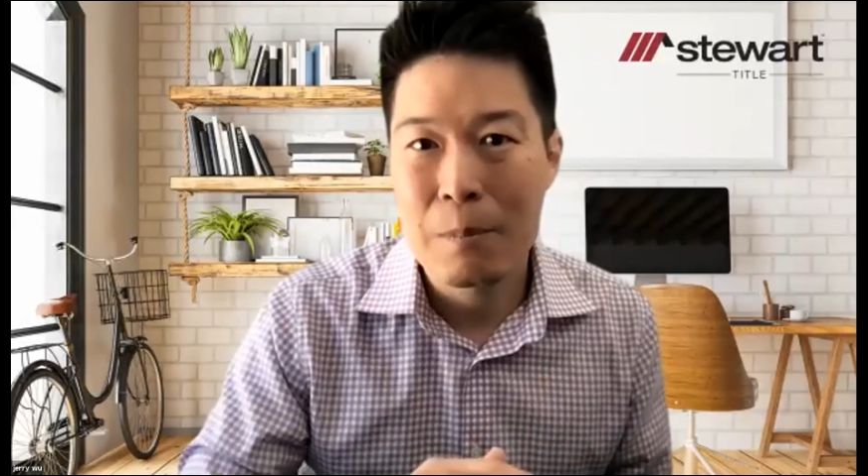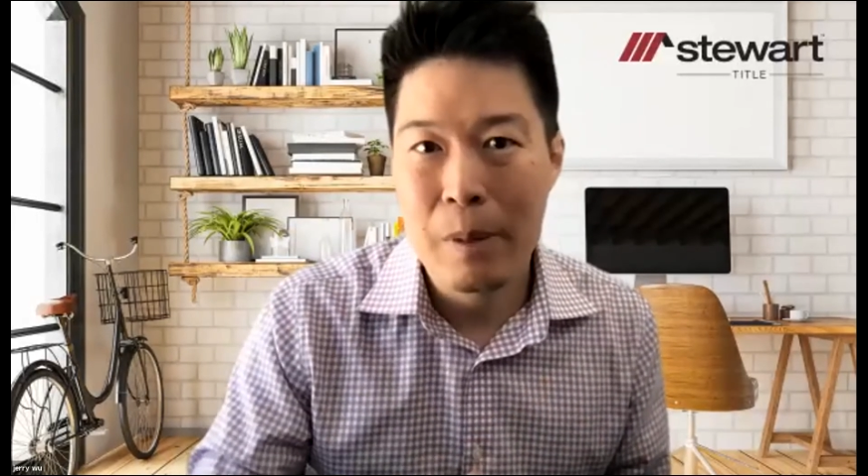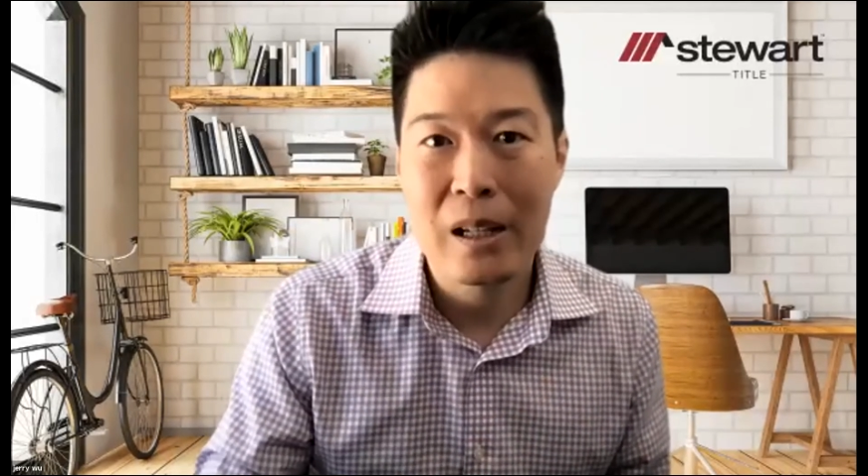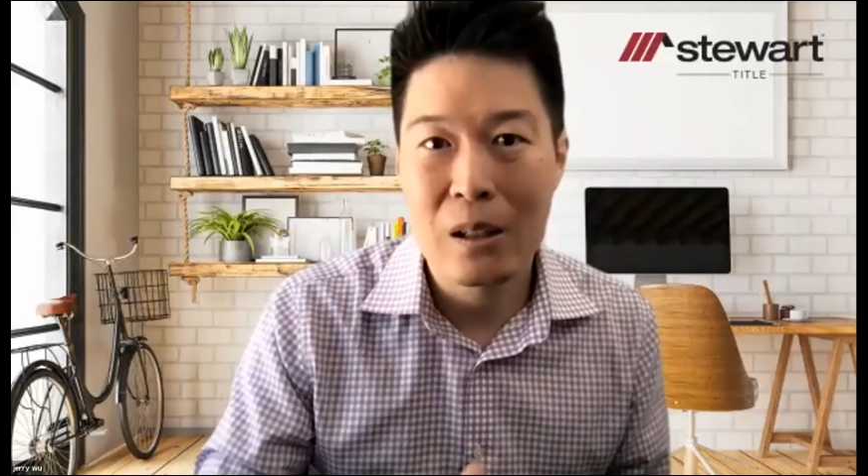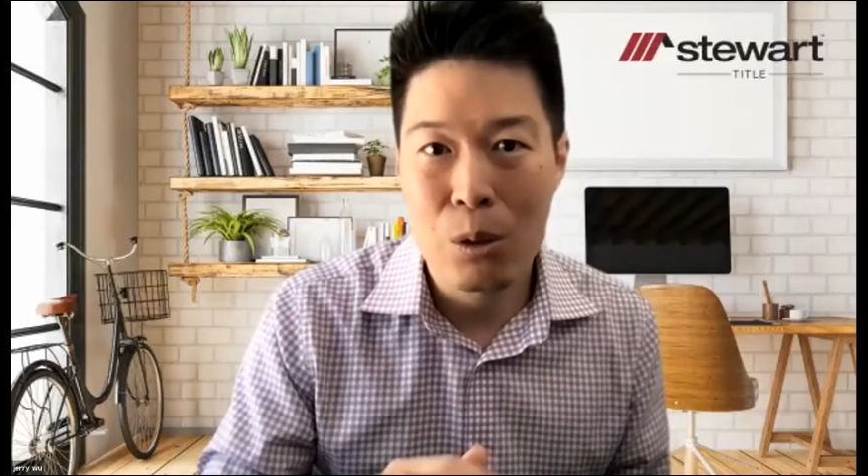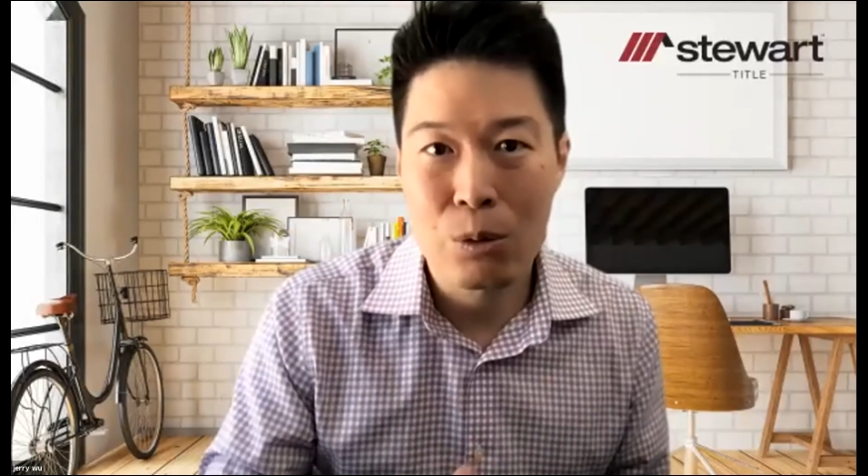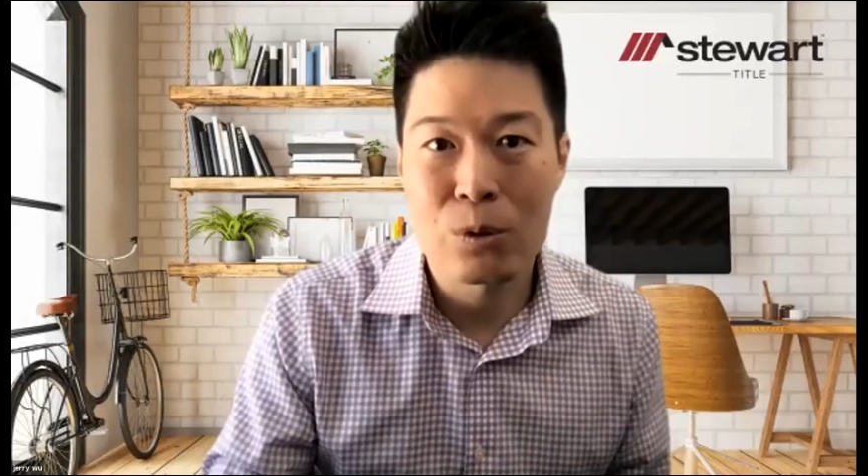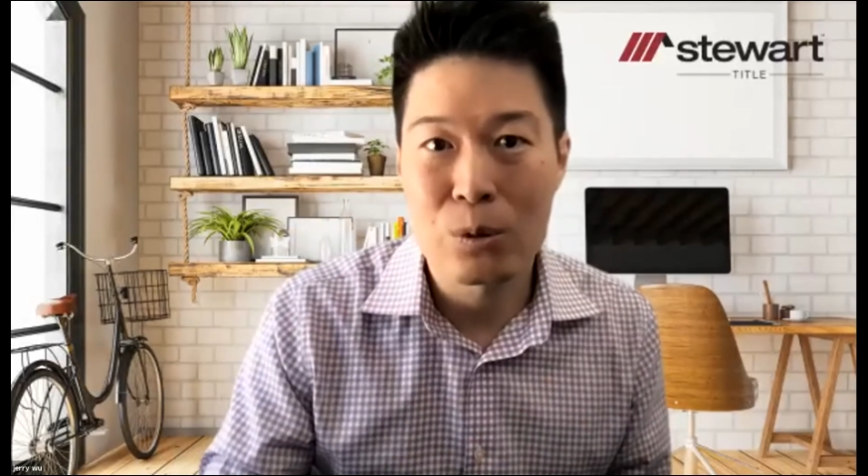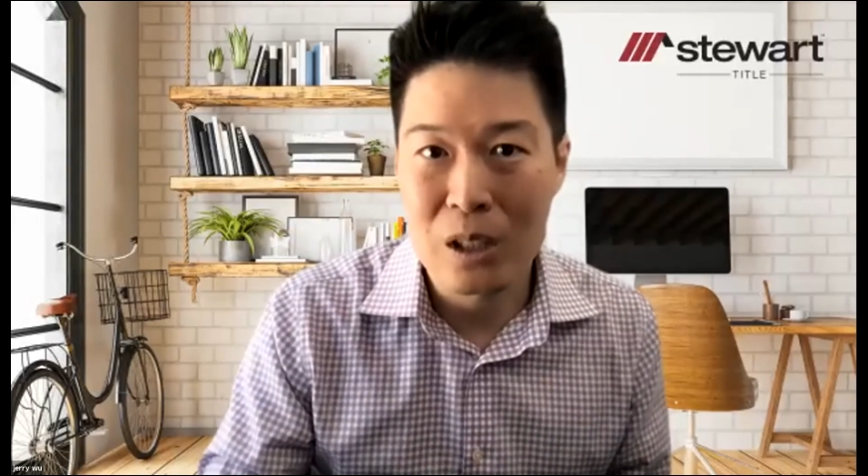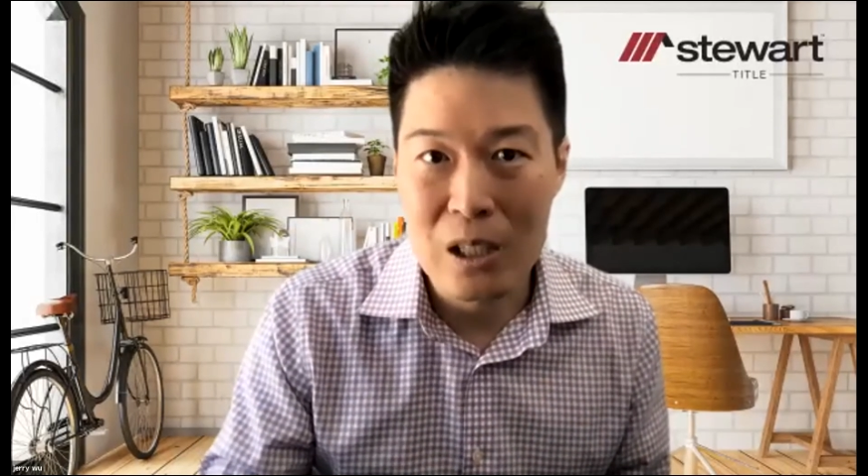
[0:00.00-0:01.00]
paid
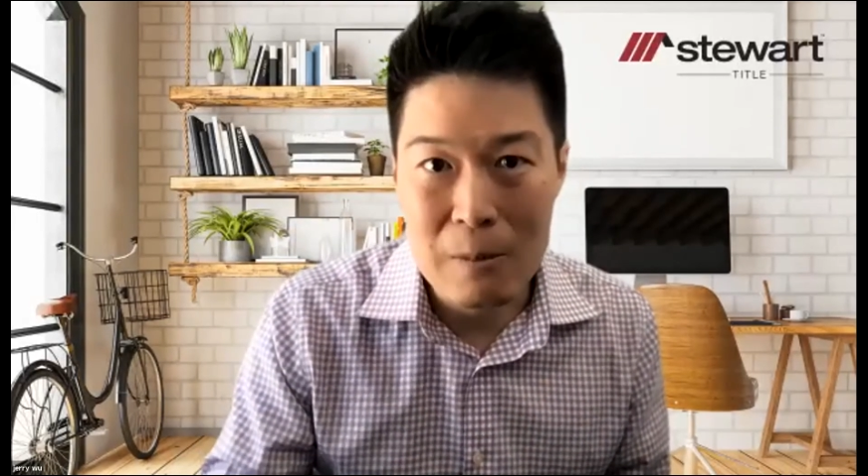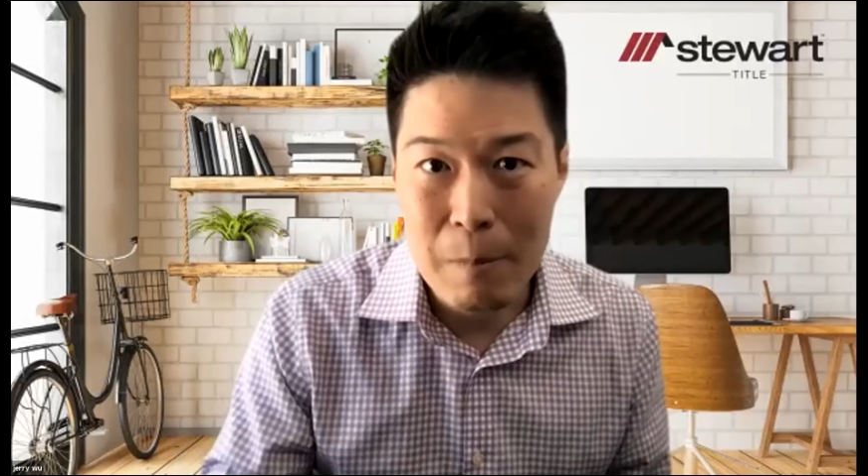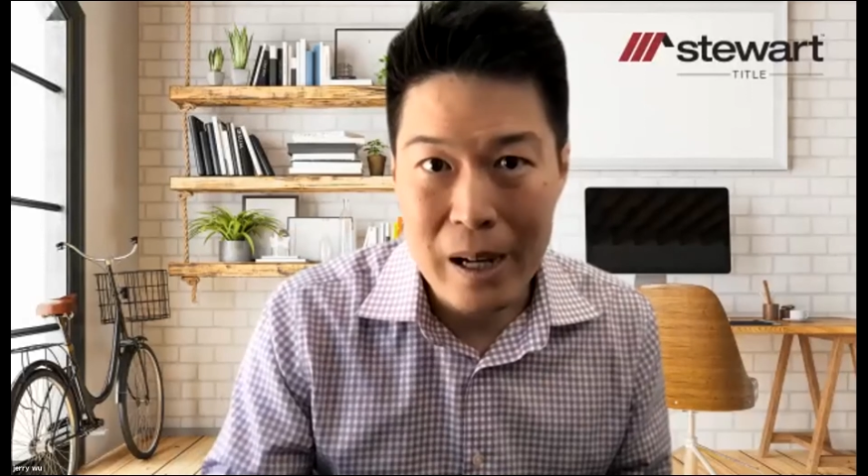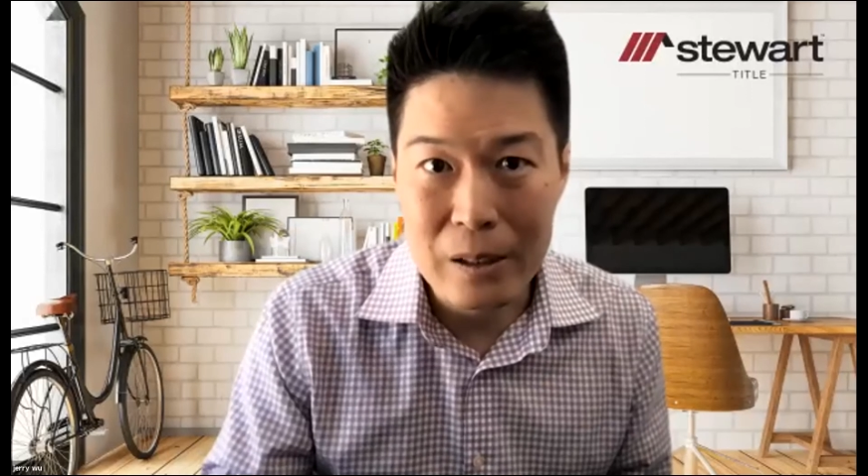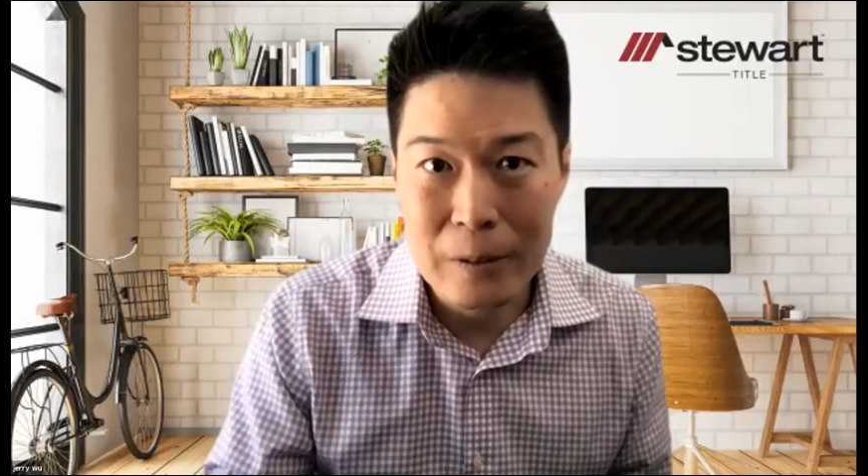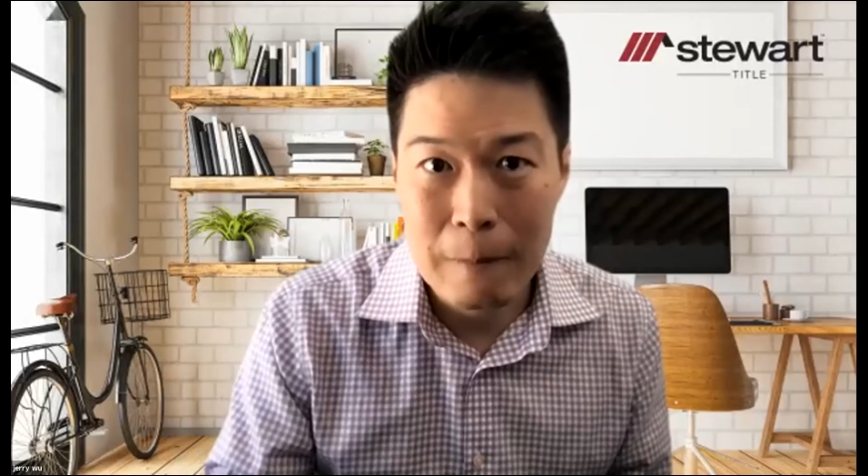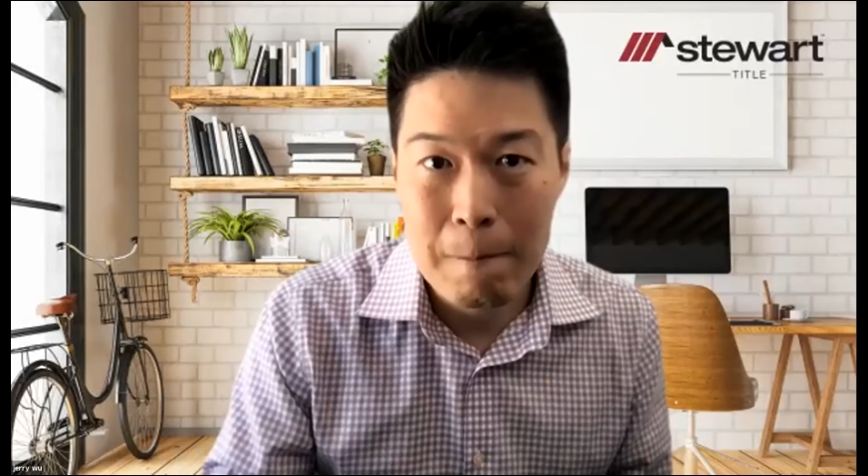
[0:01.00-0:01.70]
through the impound.